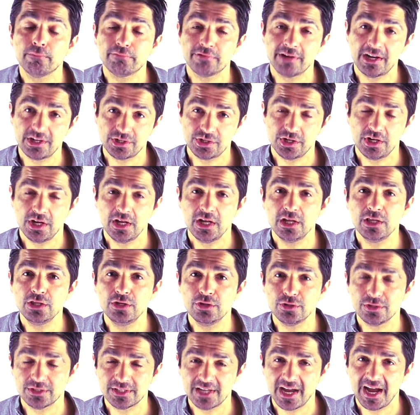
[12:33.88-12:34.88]
pressure in
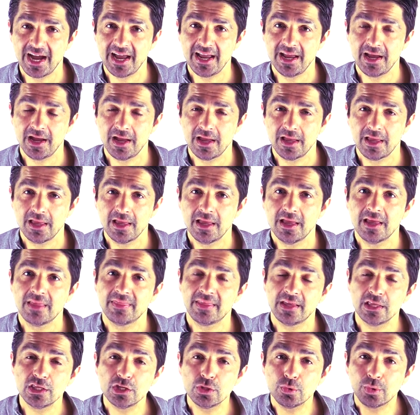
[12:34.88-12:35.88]
your tire,
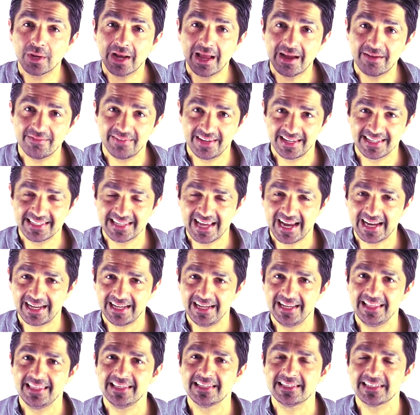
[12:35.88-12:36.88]
then you will have
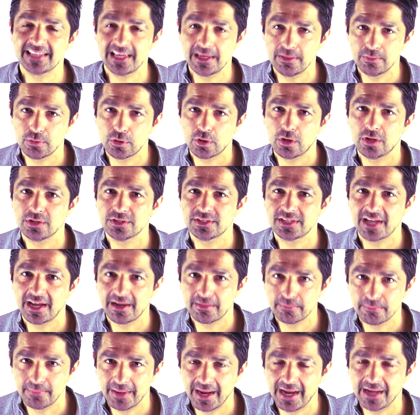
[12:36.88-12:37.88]
exactly the same
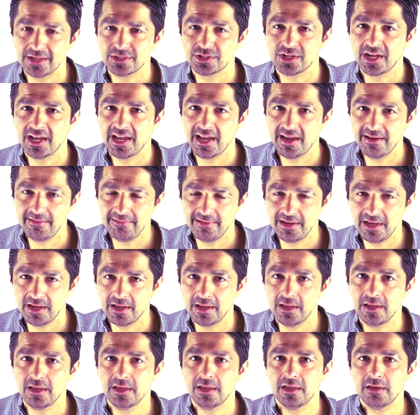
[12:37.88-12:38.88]
contact patch area,
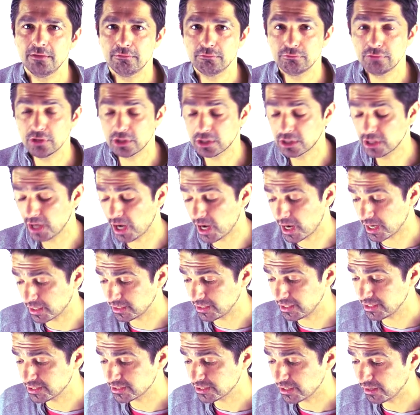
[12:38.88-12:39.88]

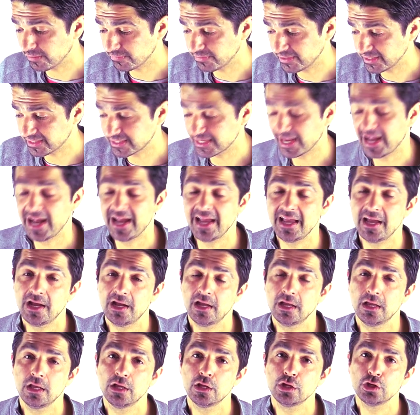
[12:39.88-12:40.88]
regardless of the tire
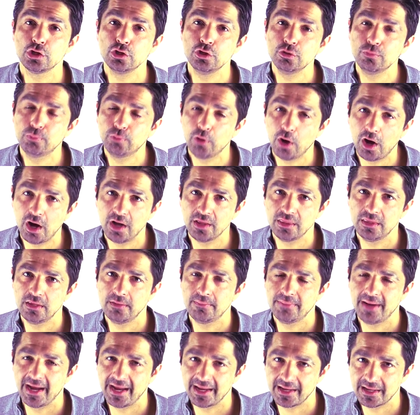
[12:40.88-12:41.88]
you put on the
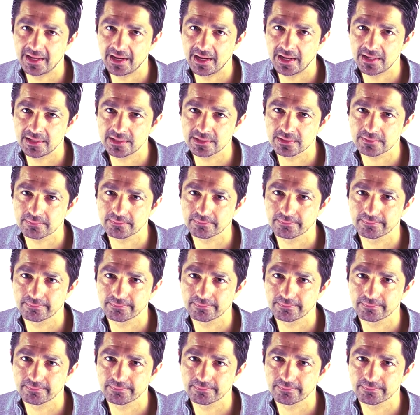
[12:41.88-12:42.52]
bike, guys.